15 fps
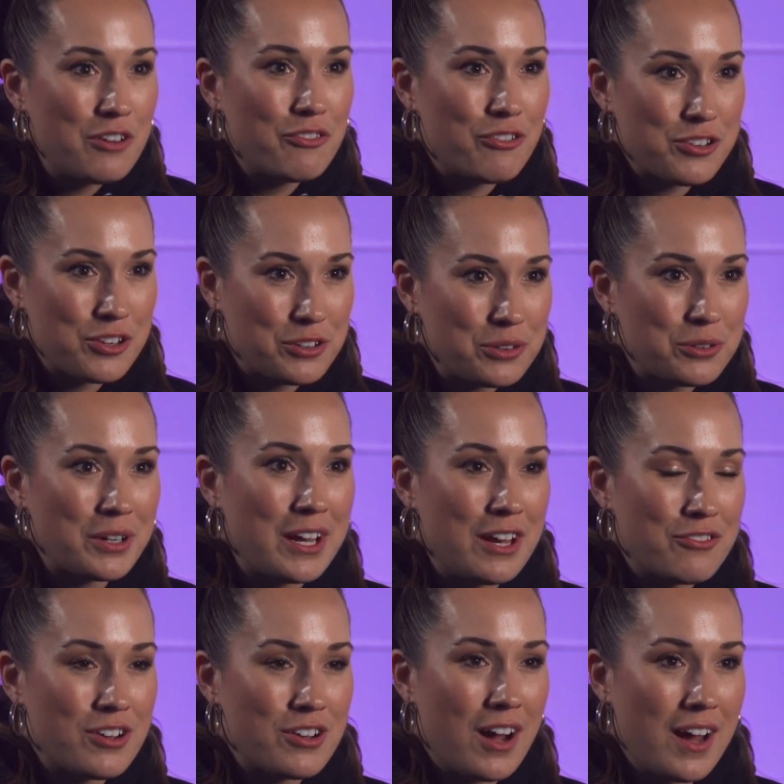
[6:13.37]
for the glory
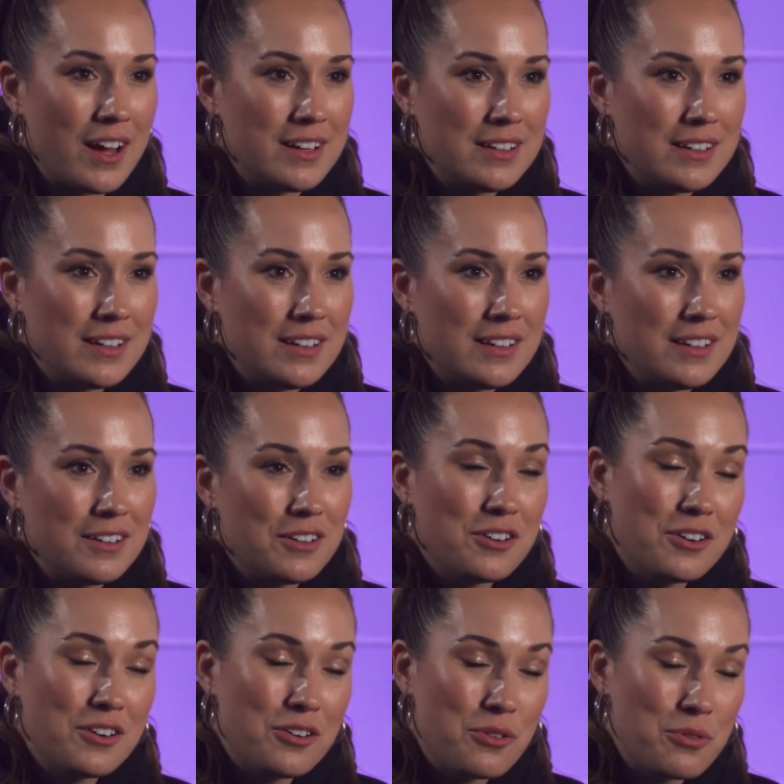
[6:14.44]
of God
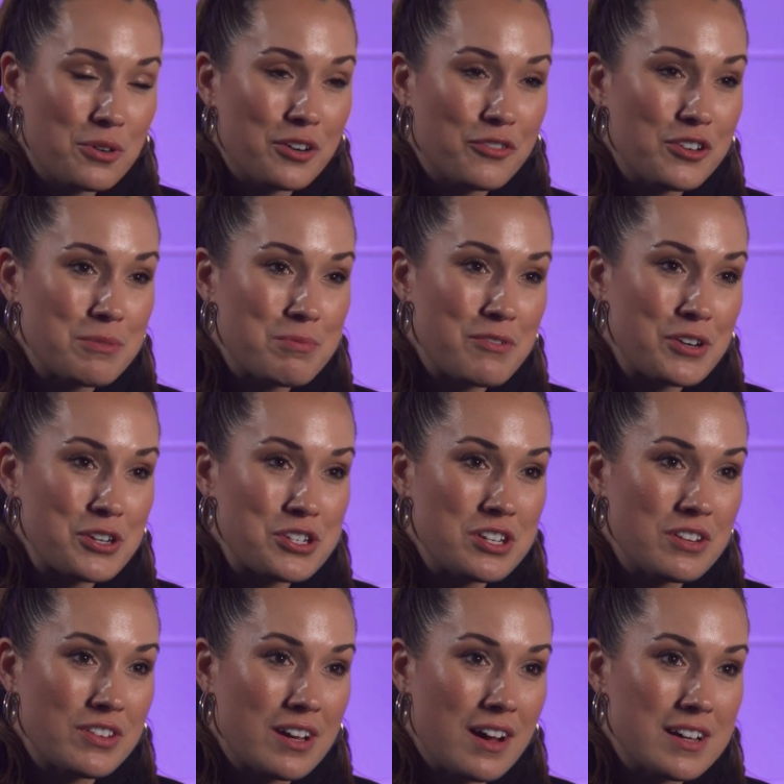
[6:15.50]
or for the perversion
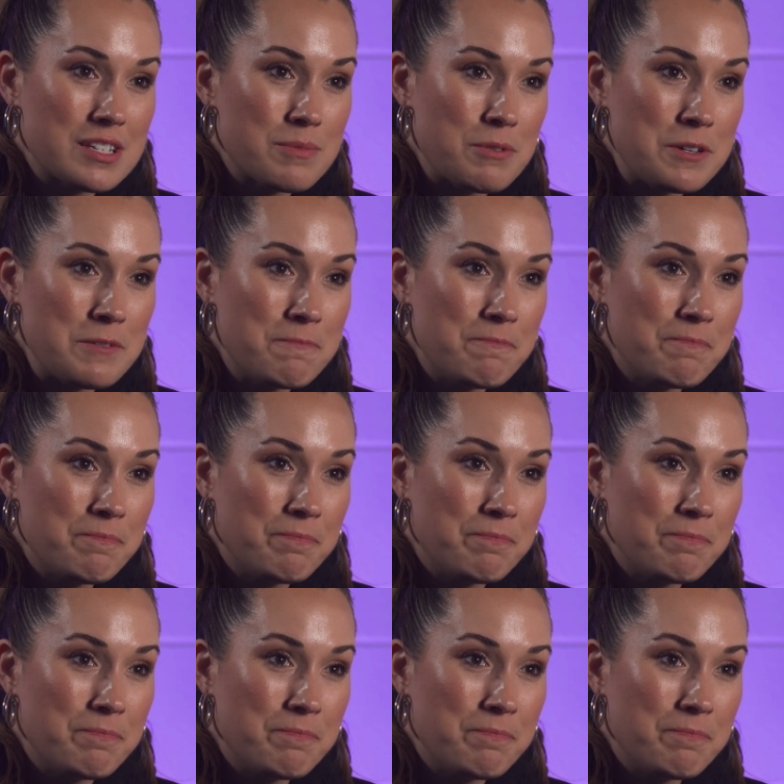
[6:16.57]
of the gospel.